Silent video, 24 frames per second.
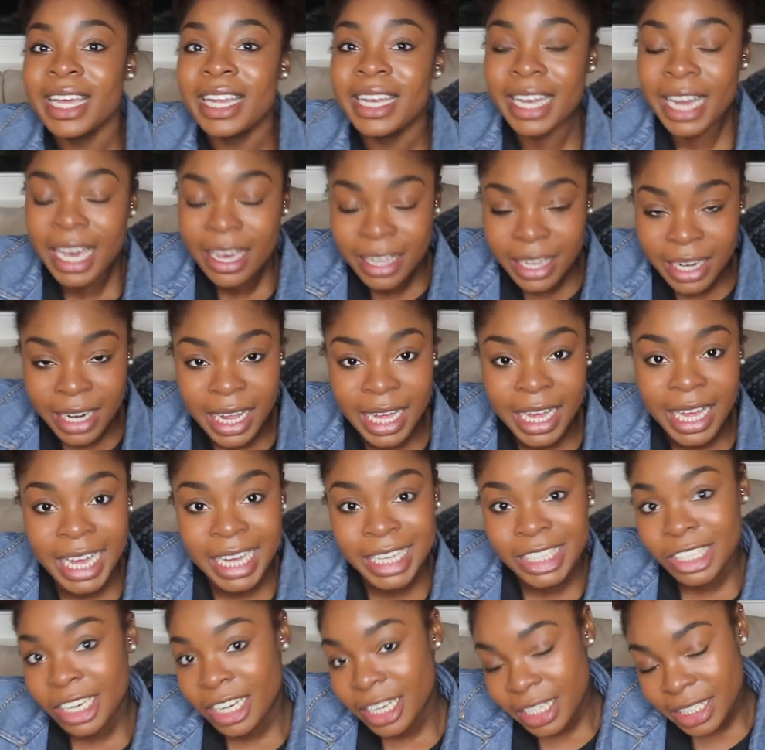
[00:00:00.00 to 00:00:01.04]
now that i
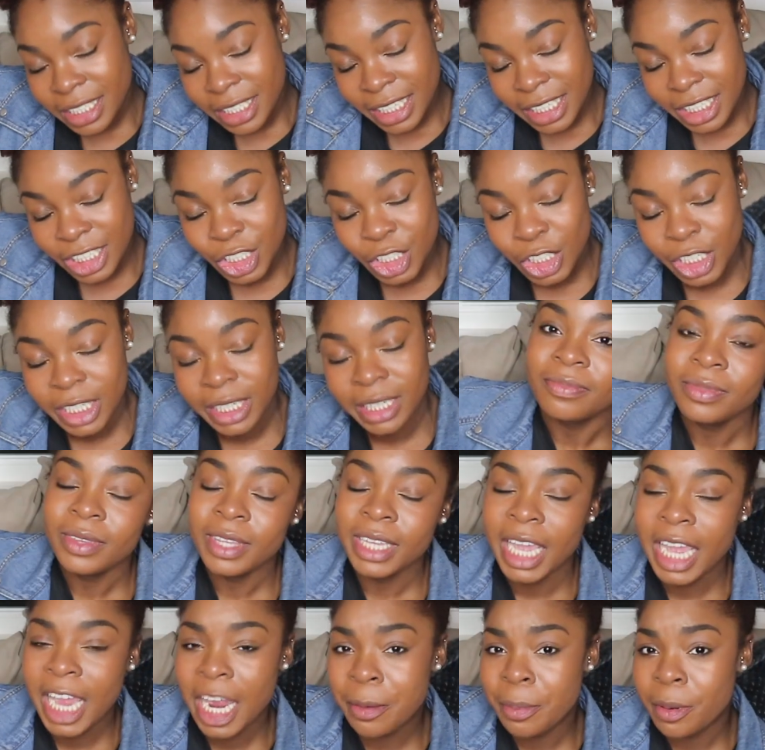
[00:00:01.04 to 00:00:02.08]
got y'all attention
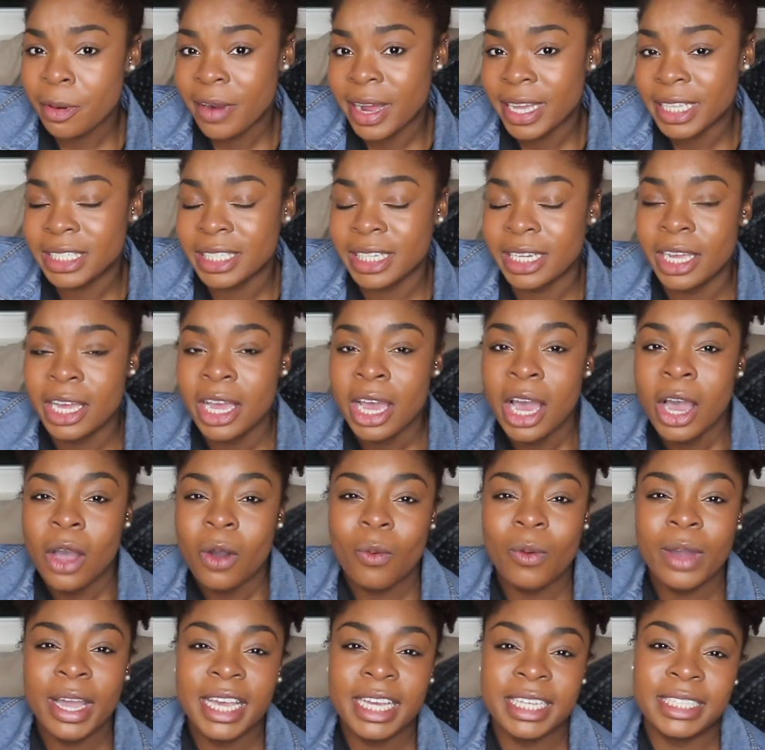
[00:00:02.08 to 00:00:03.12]
hair porosity
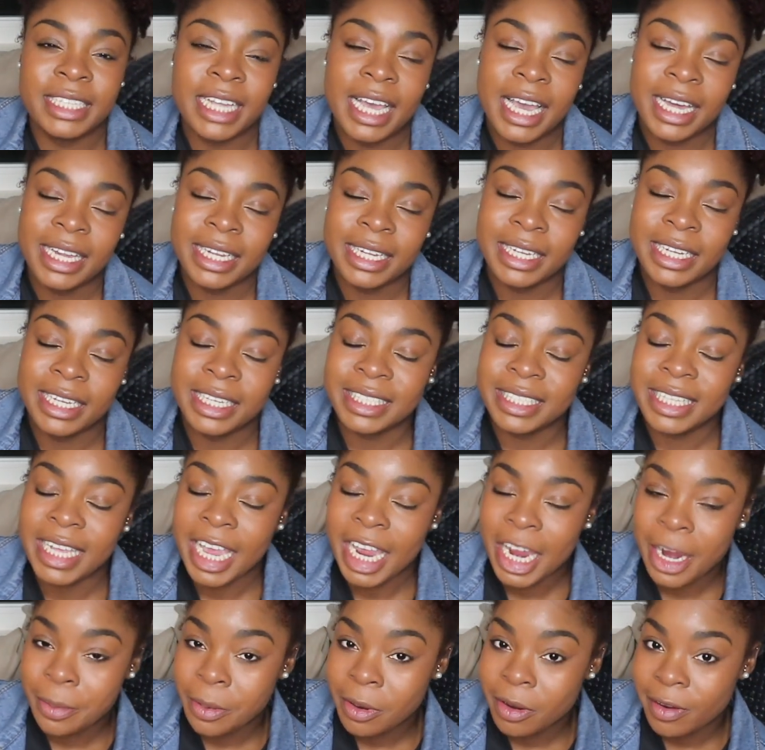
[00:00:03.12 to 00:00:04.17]
what exactly is
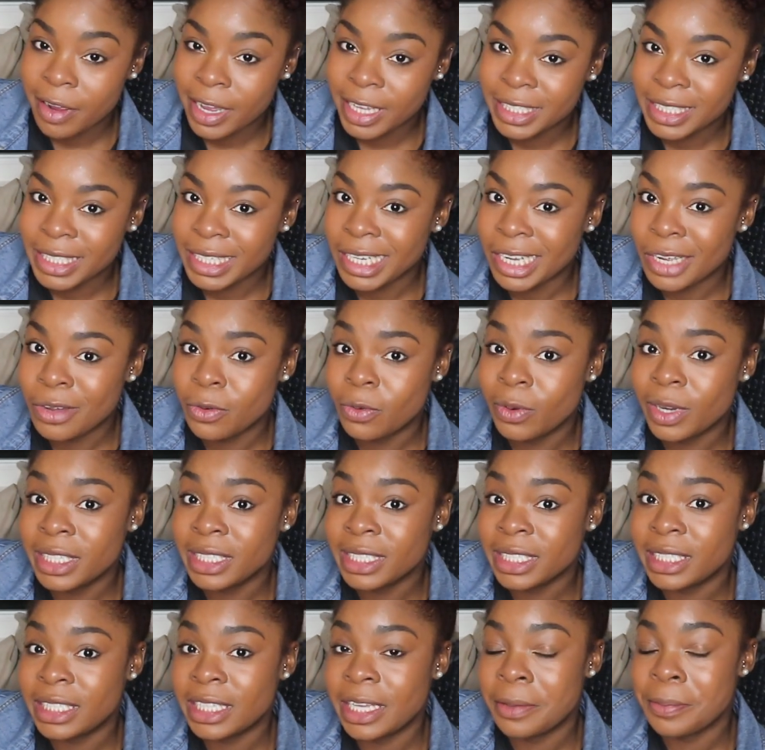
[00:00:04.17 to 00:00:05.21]
hair porosity and what
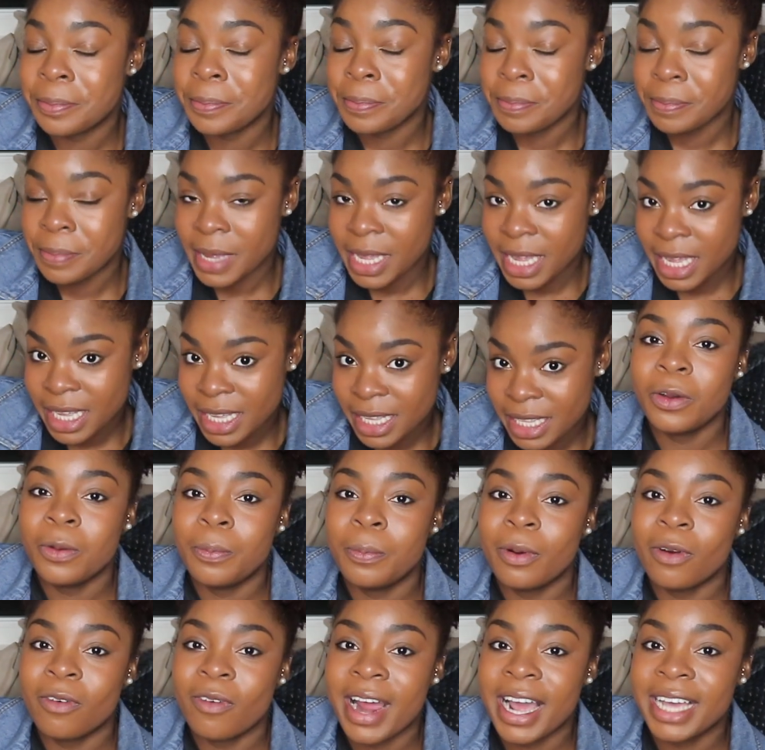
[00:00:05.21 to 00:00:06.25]
does it mean
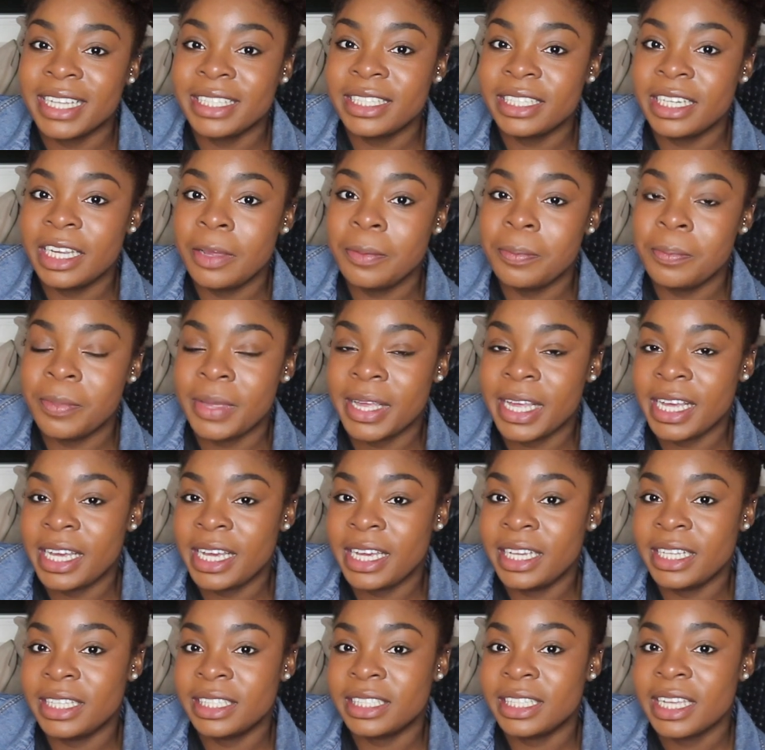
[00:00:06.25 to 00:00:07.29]
well porosity
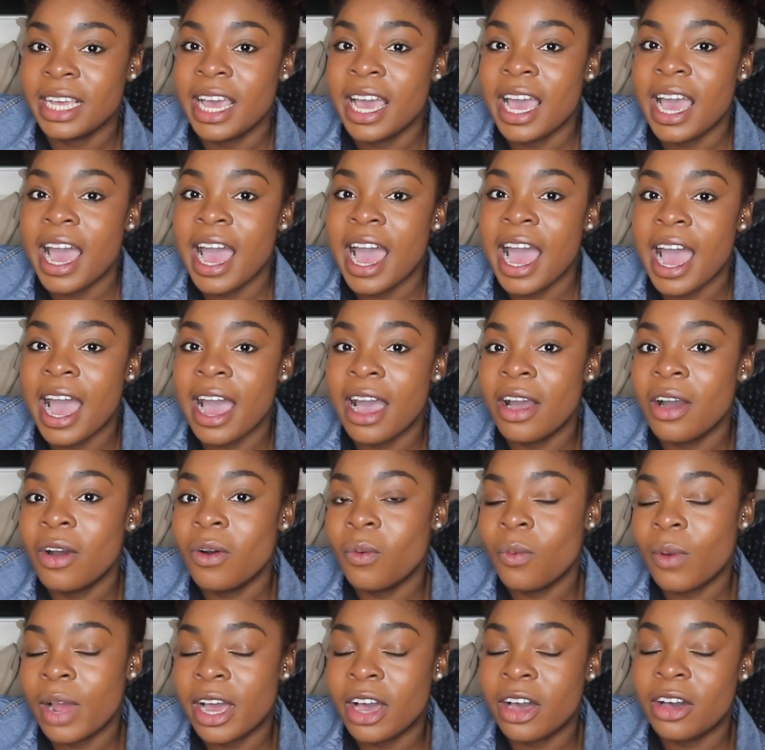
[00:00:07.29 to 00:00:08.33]
means how
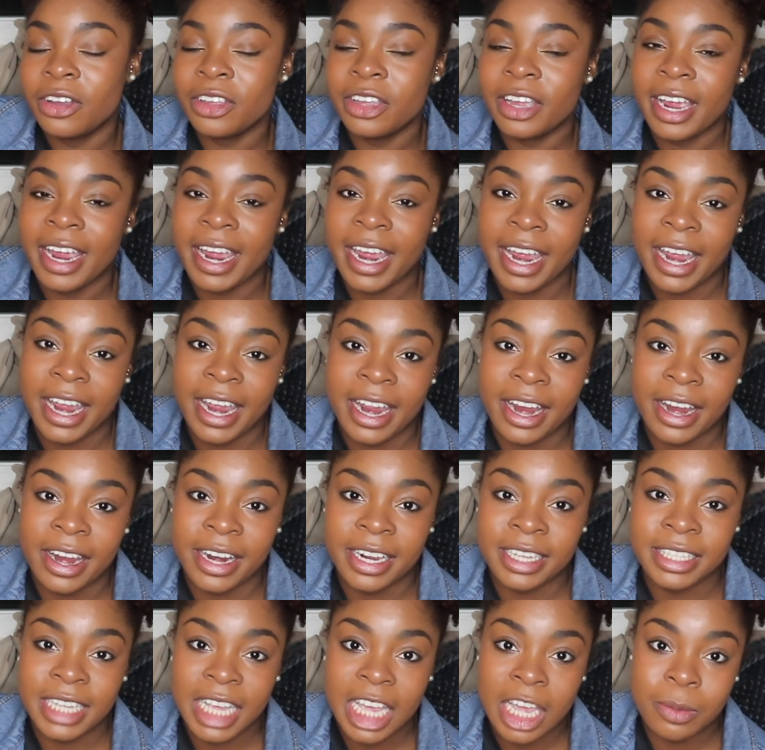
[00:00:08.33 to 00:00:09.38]
well your hair
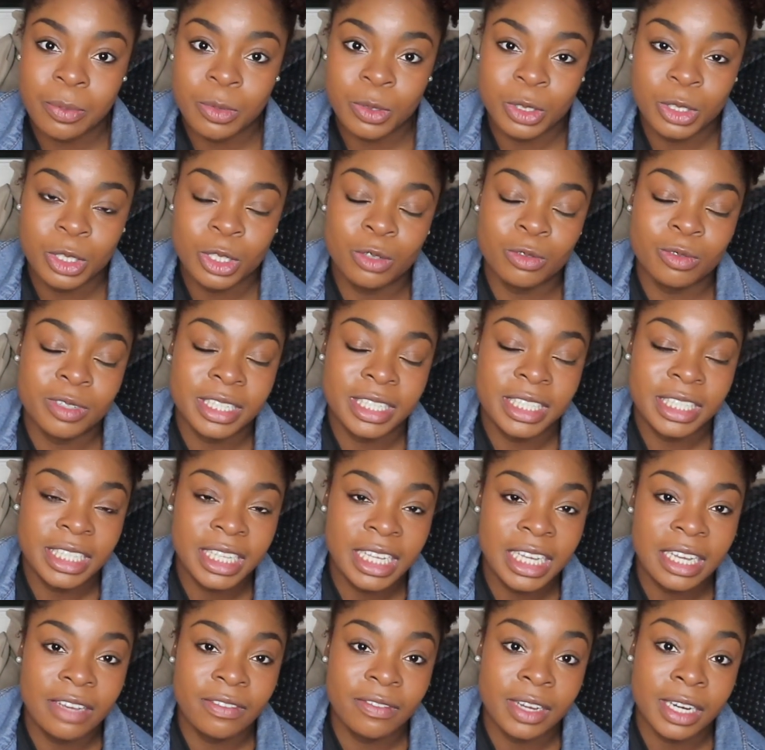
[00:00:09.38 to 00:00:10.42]
is able to
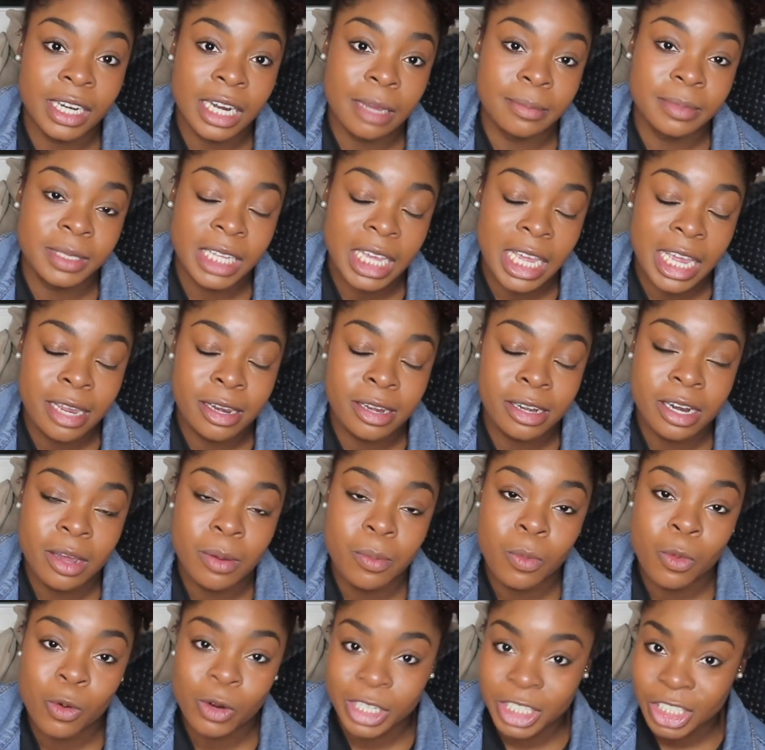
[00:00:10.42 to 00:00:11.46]
receive and obtain
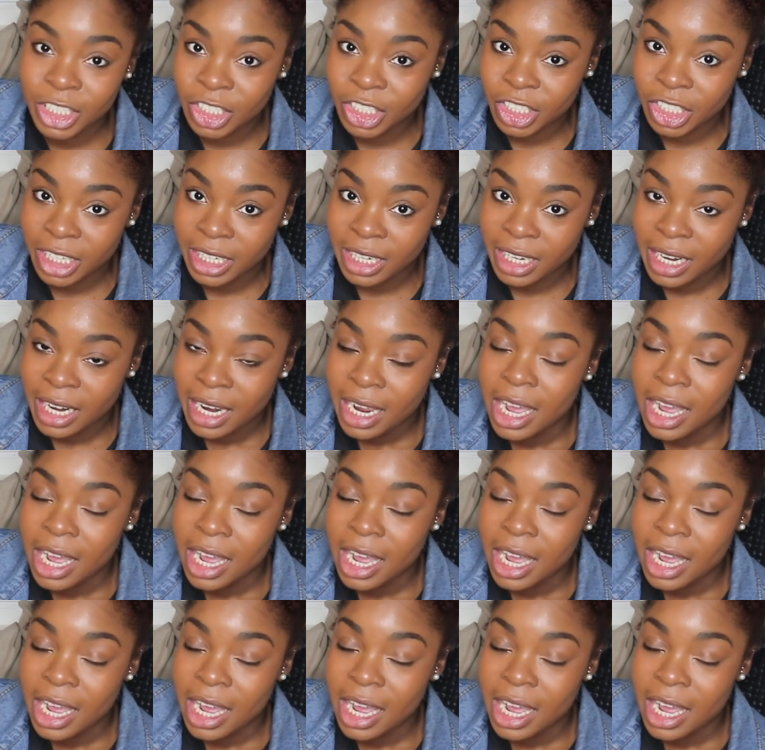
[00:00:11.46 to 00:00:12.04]
moisture